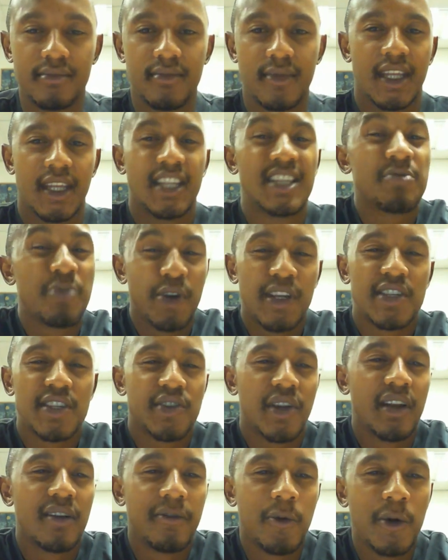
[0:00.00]
It's pretty
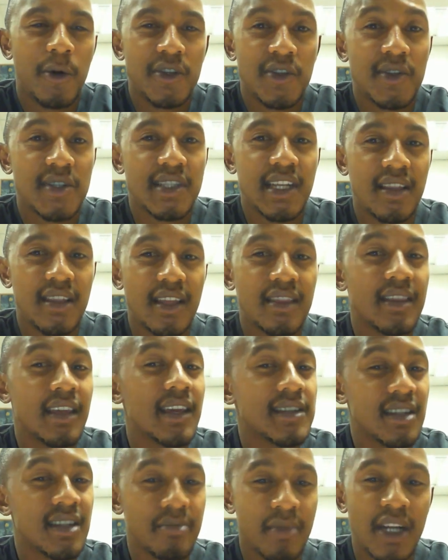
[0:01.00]
straightforward to see that there
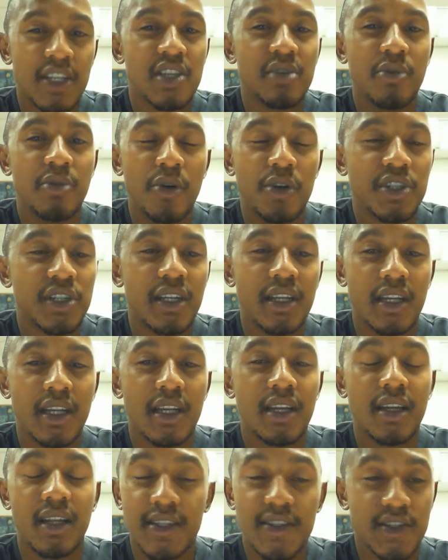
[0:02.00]
isn't much emotion
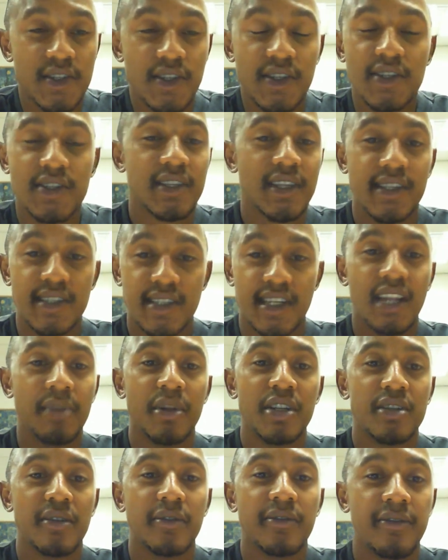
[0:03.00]
here. It's just a
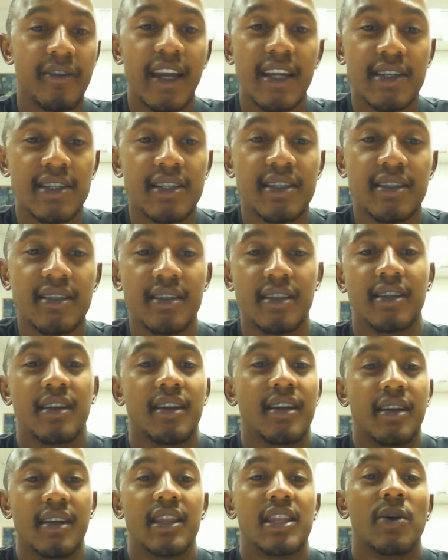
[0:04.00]
statement of fact.
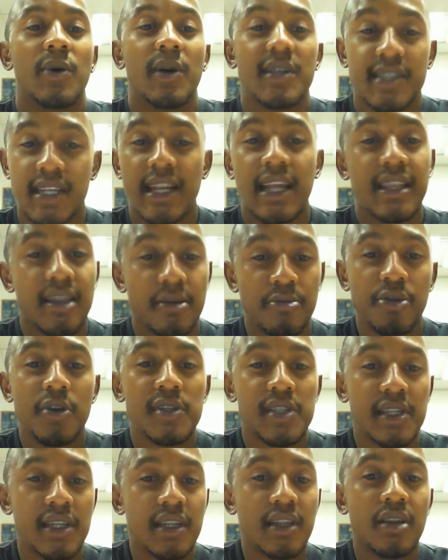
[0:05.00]
There was another
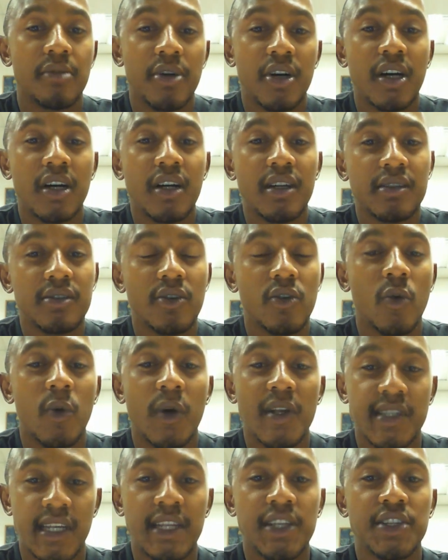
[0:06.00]
person in the bar who
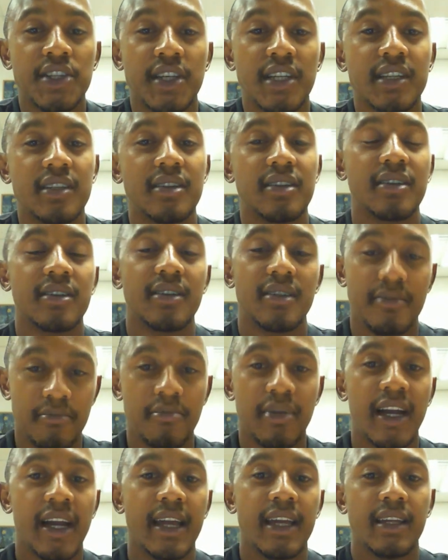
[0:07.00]
was injured
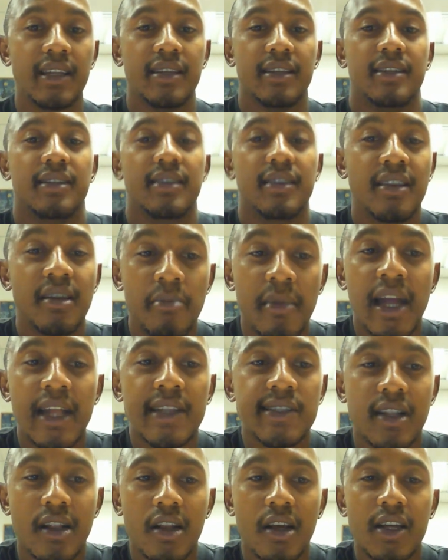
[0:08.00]
by the
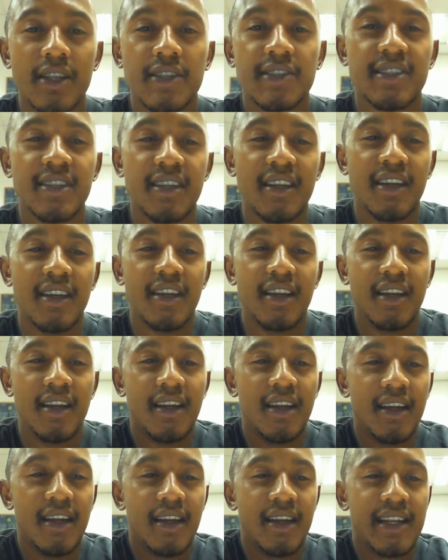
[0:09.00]
man's glass.
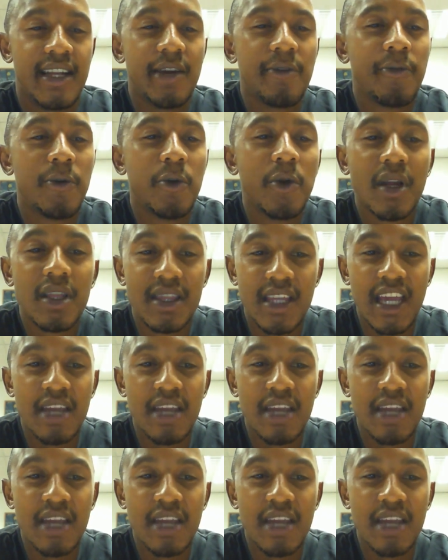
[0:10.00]
Now, if we look at the